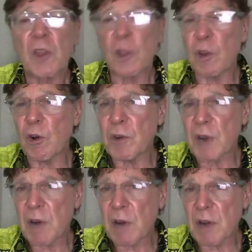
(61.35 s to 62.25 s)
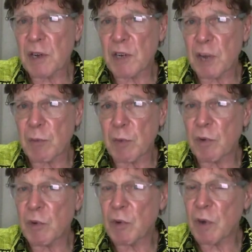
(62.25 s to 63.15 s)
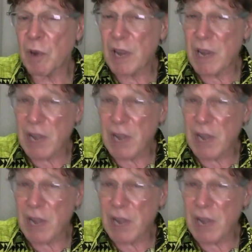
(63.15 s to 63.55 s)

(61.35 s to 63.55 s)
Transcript: the Lord directed Samuel to anoint